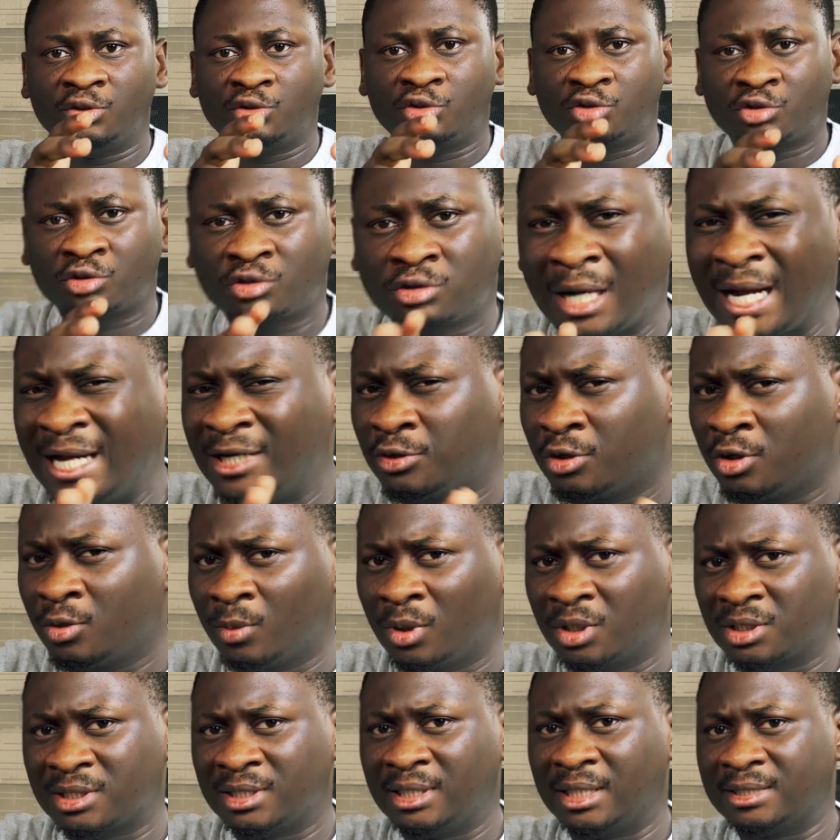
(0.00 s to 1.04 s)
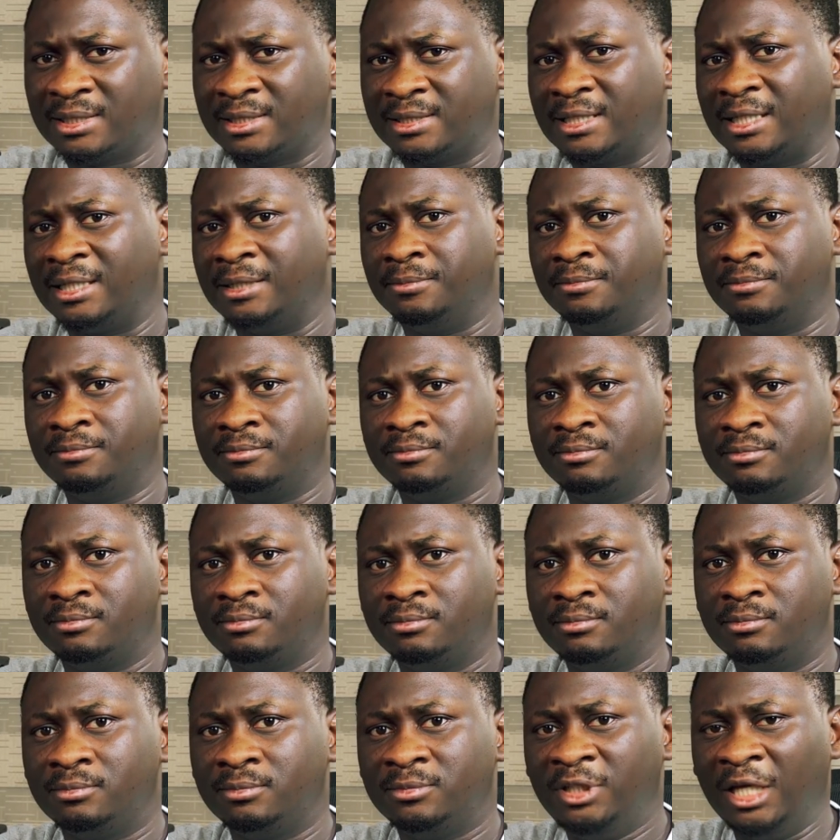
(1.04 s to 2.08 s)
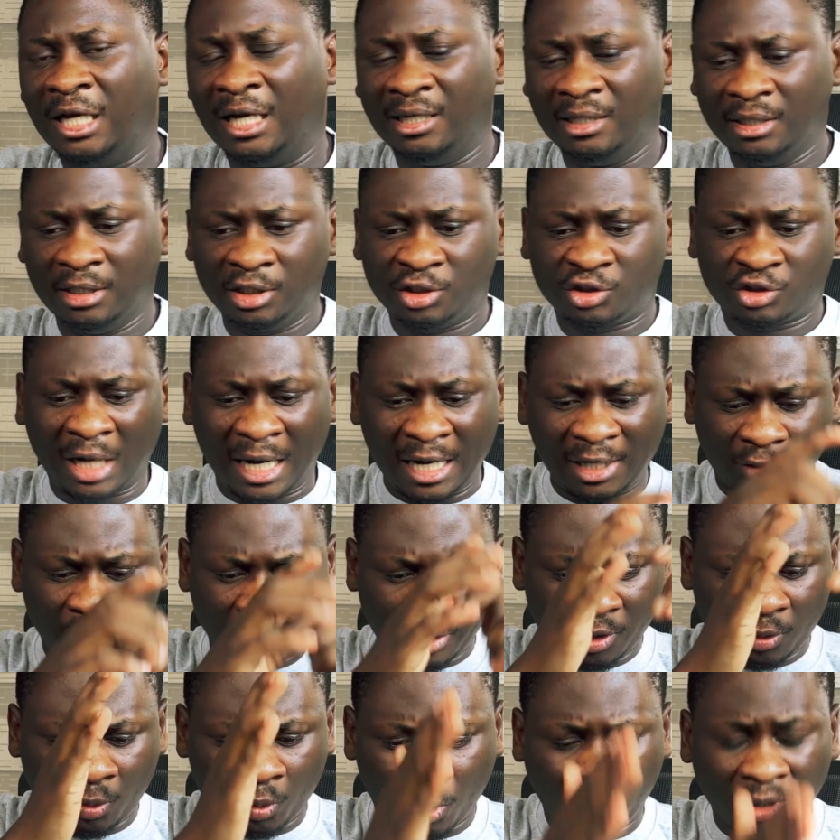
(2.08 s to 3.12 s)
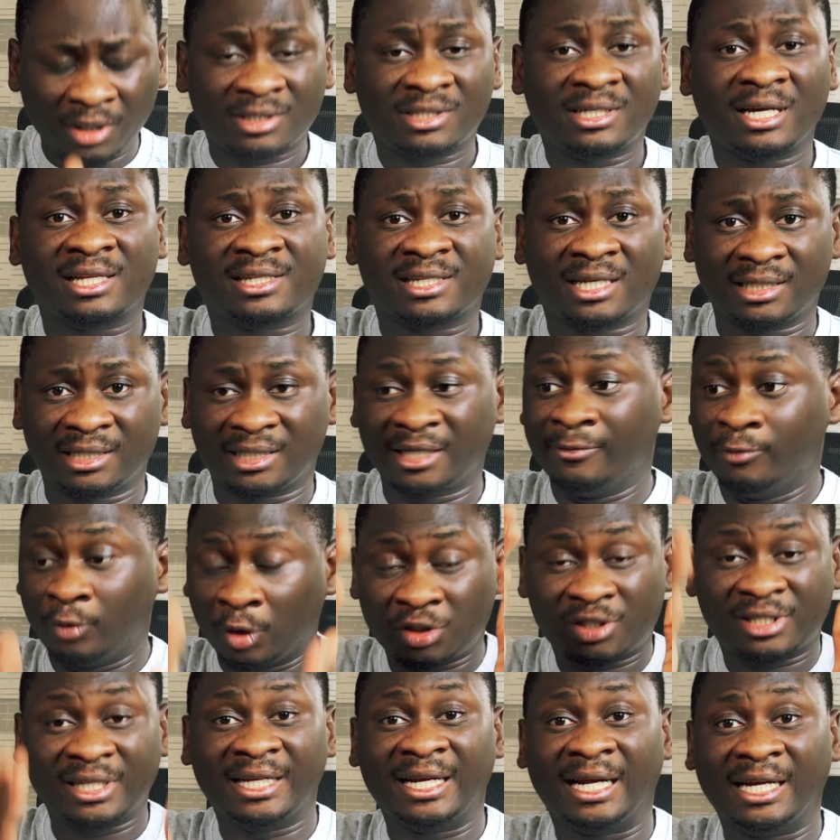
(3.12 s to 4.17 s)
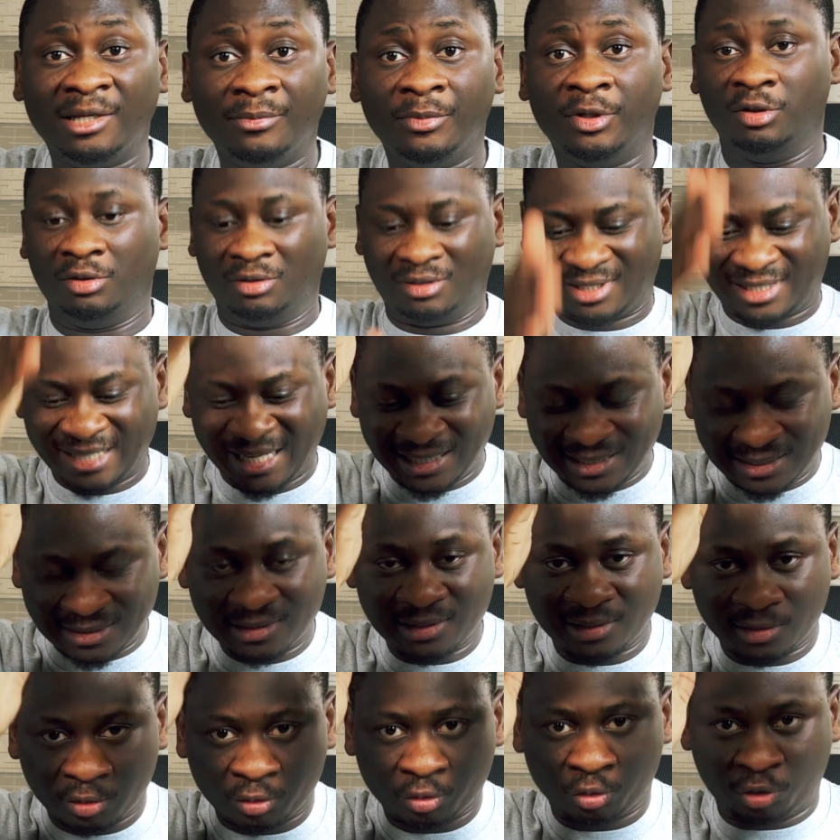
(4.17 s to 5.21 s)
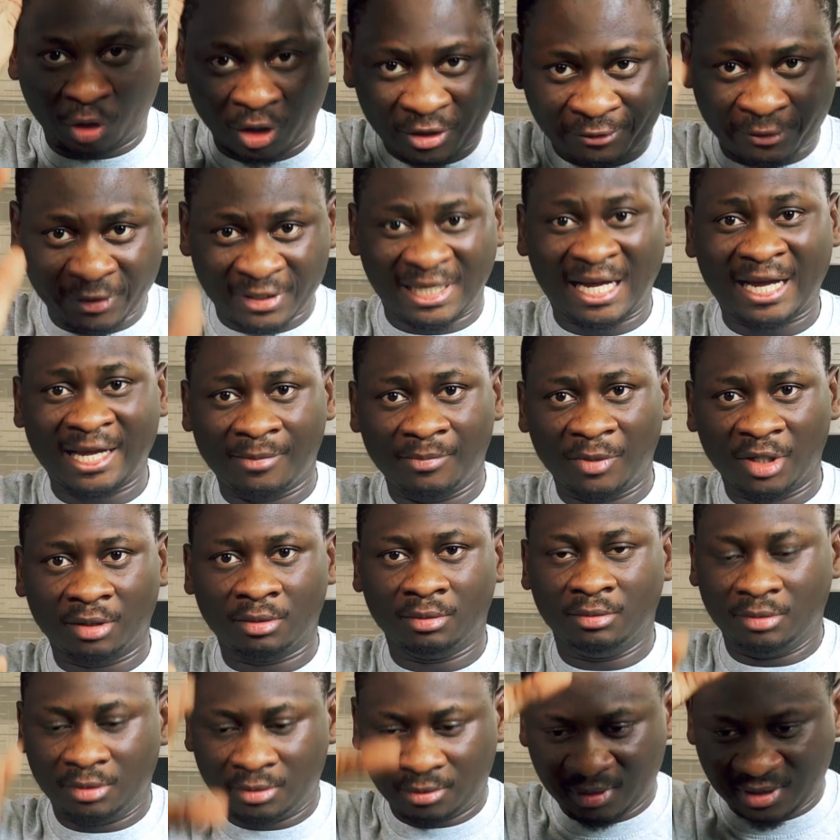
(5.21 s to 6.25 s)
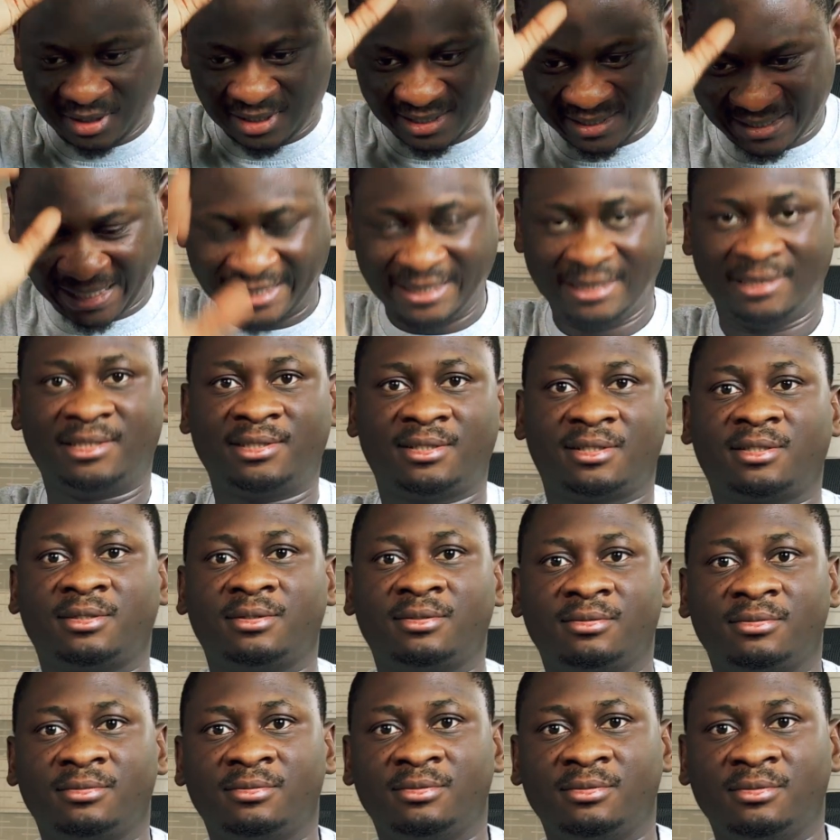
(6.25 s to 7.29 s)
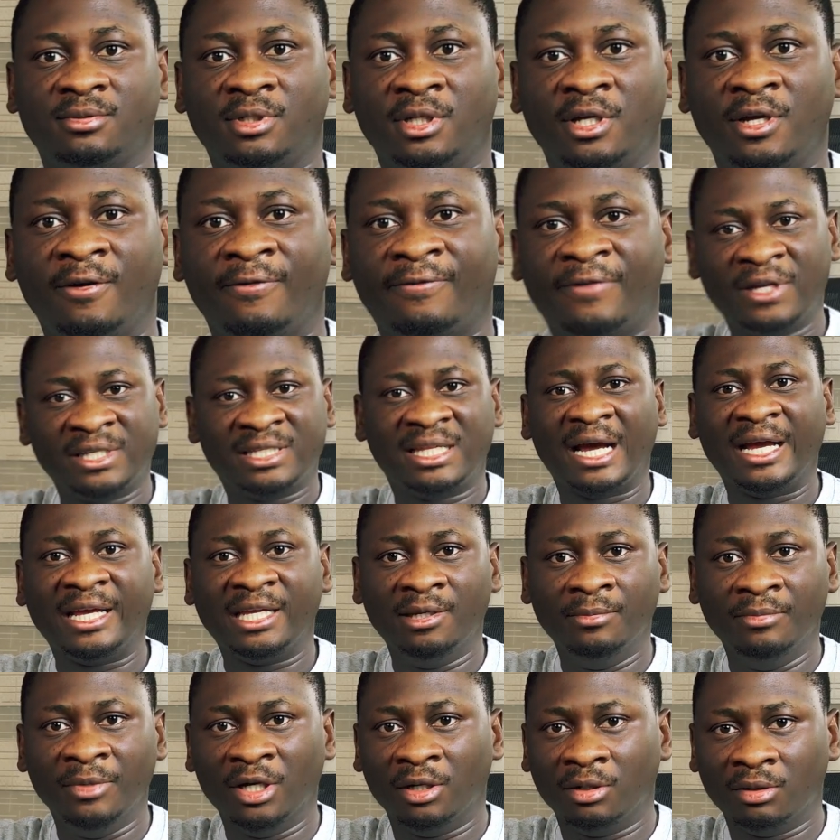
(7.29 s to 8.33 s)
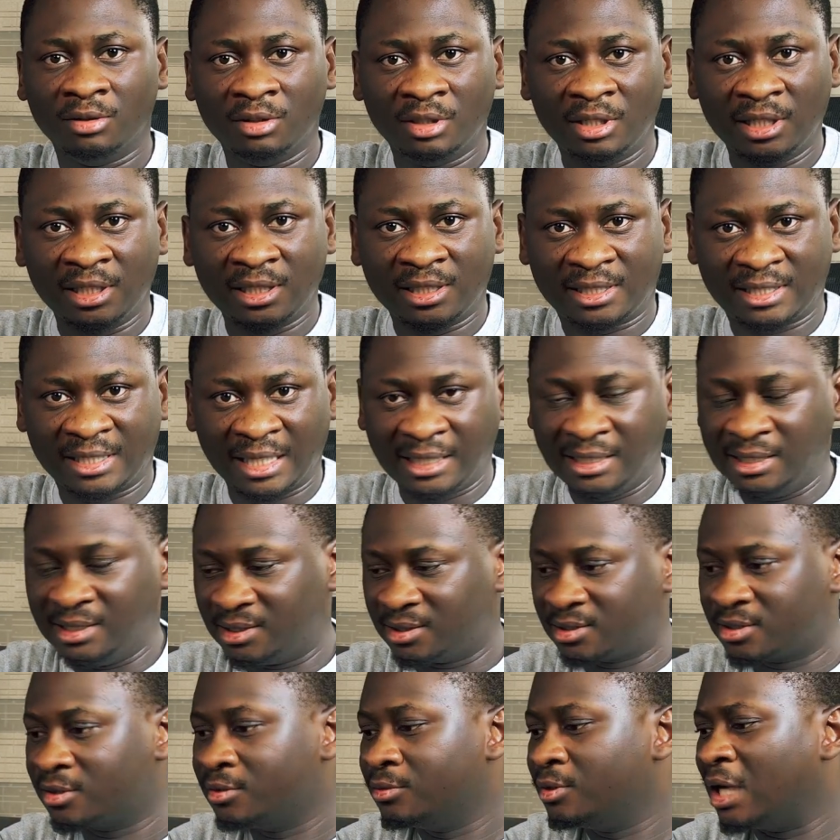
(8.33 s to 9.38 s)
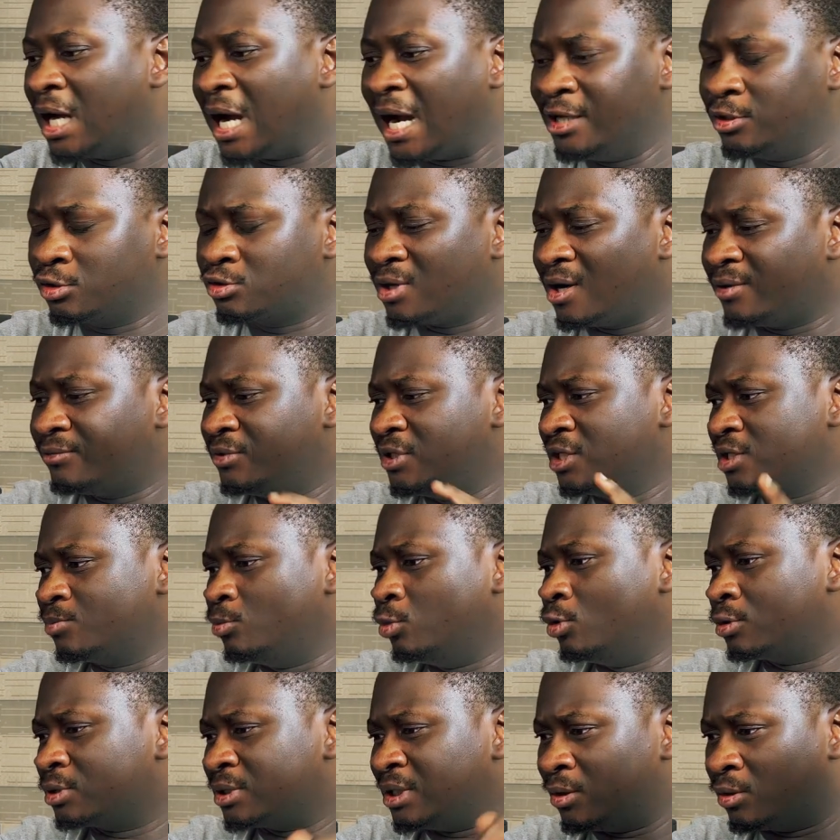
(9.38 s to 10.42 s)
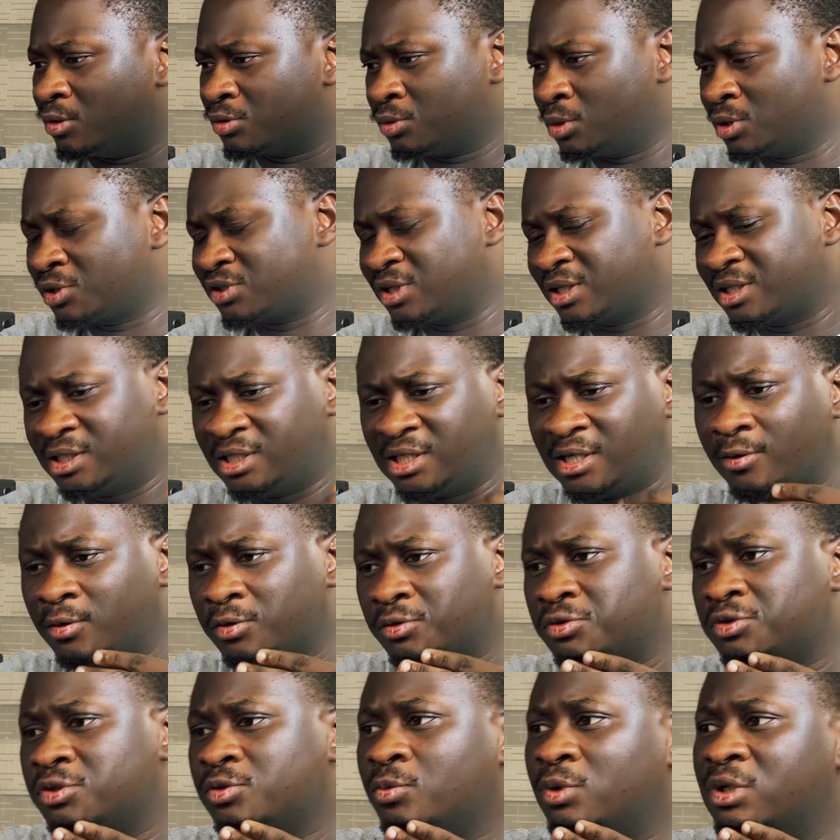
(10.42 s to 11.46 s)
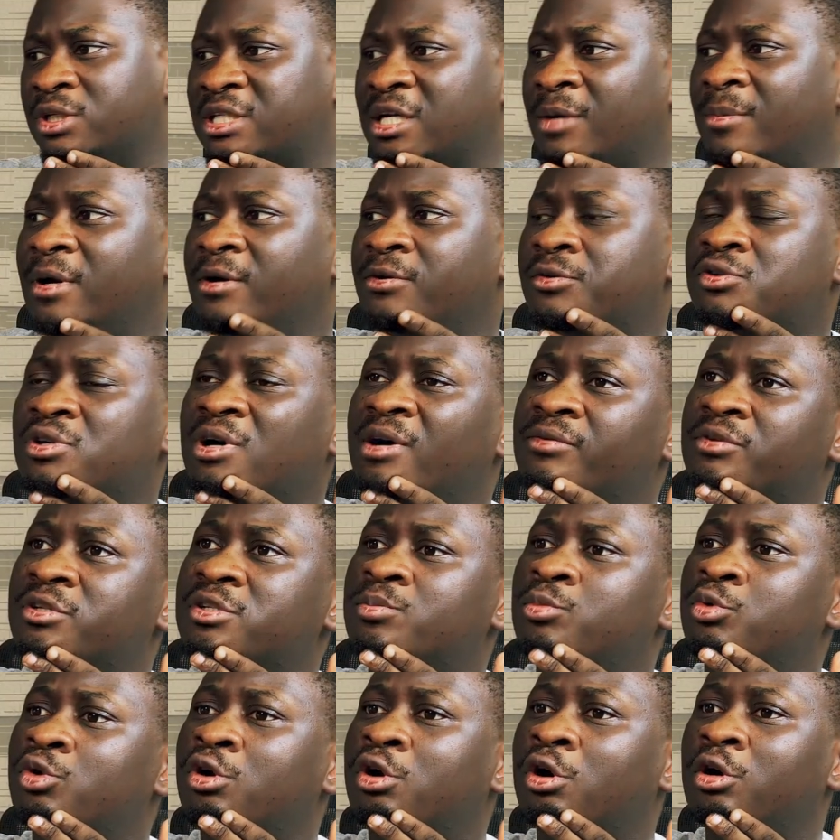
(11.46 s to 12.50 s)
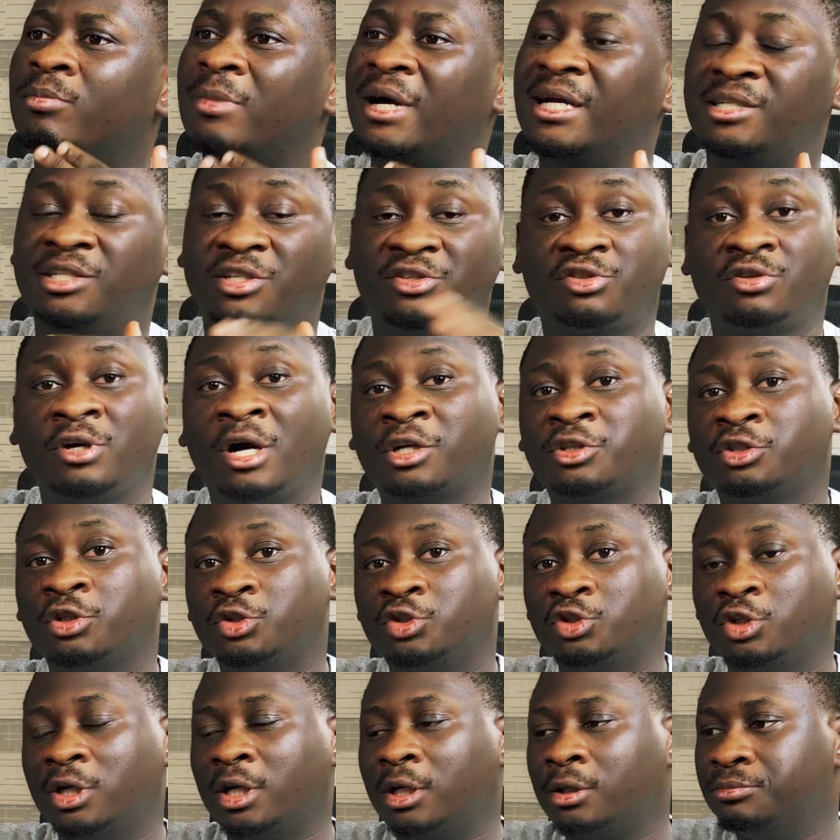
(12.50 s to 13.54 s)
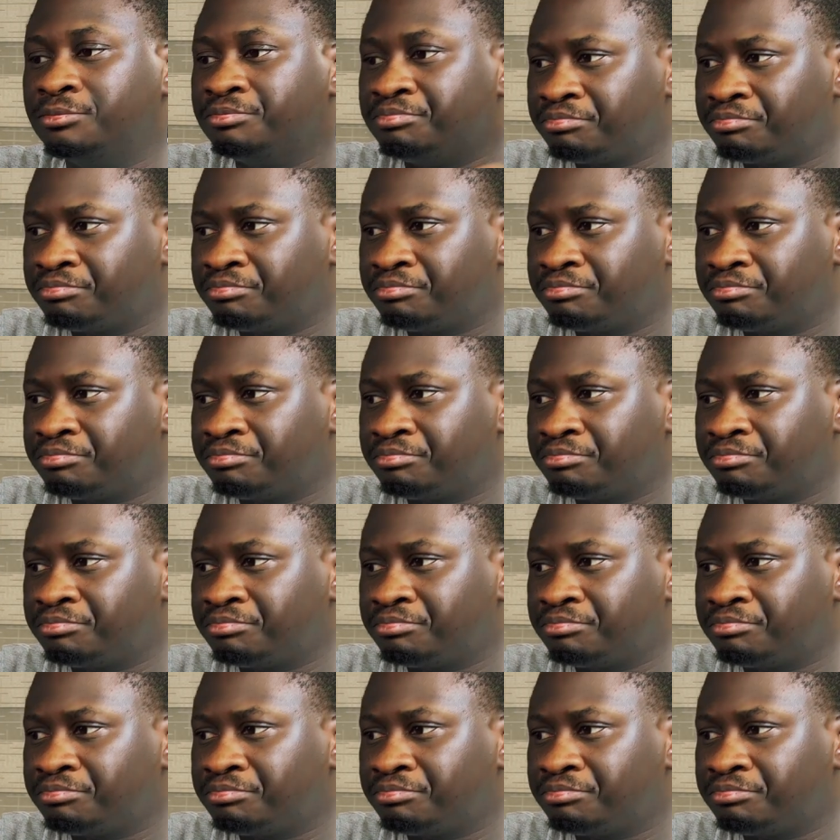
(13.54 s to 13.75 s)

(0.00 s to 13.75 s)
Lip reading: Try doing one thing at a time. Yeah, try doing one task at a time. If you want to send an email, just face that email, send it. Face that email, send it. I used to have this book. There was one strategy I was using one time. I used to have this book called My Distraction Journal.